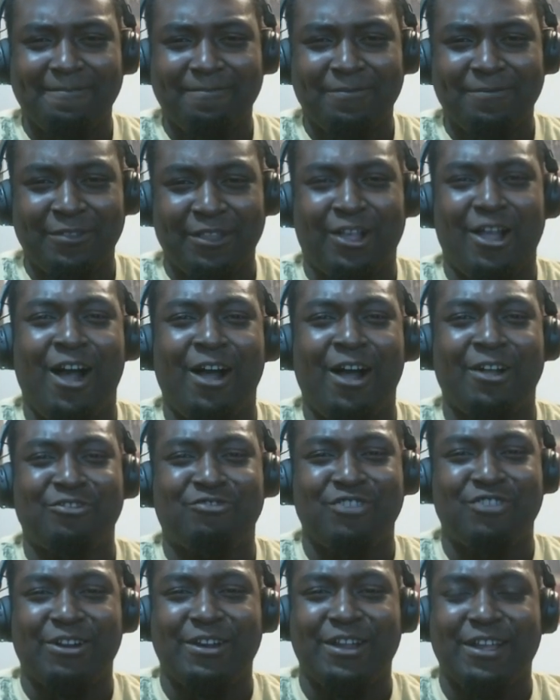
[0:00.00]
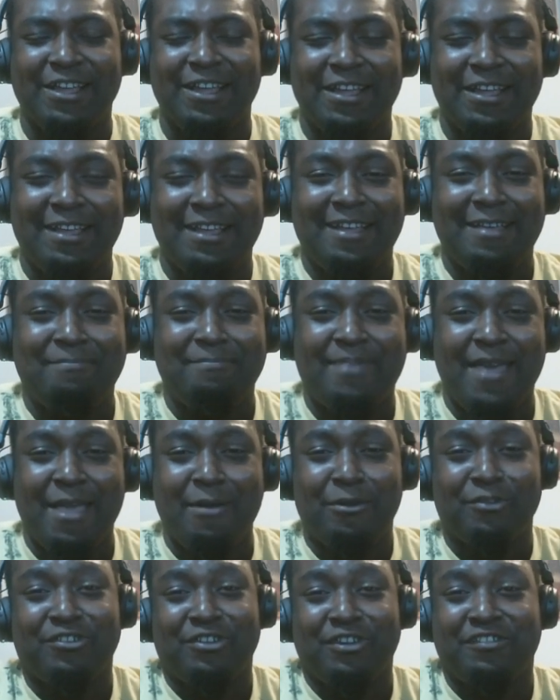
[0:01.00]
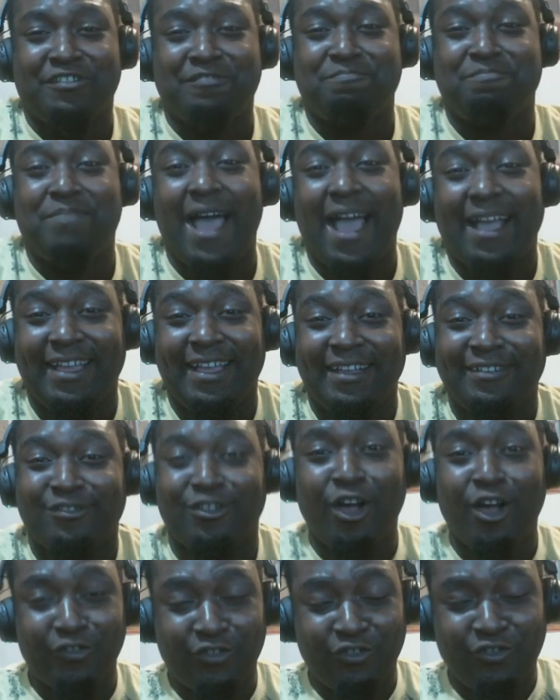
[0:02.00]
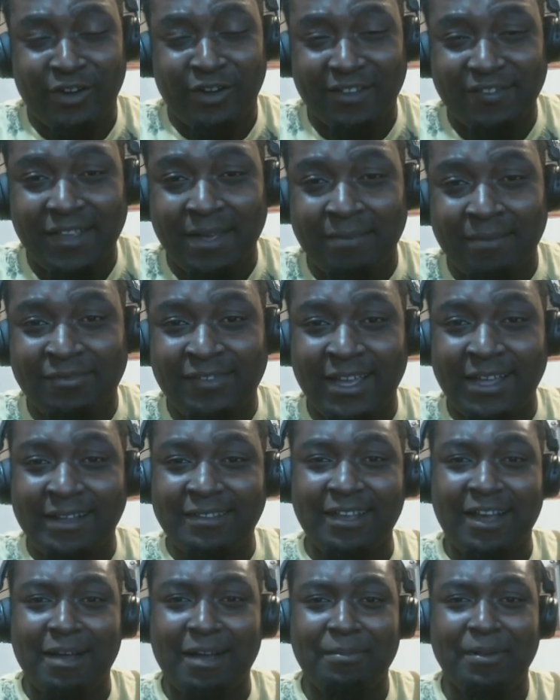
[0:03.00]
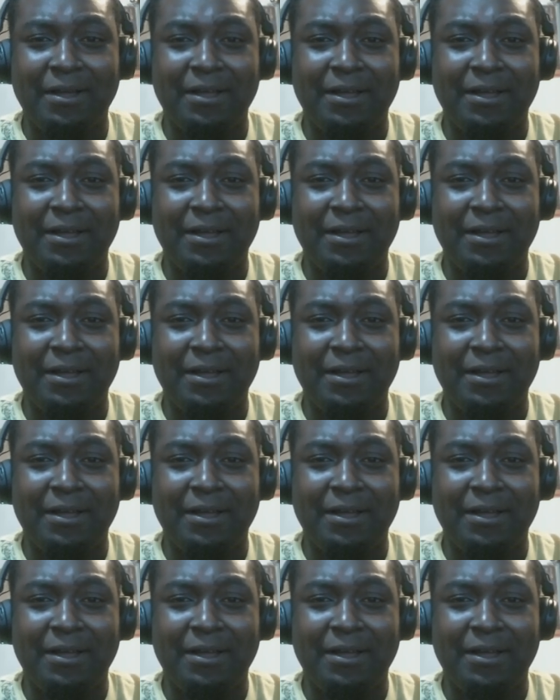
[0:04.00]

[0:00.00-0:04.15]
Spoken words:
On the contrary, Bang was on his back exhausted trying to save Taint Top.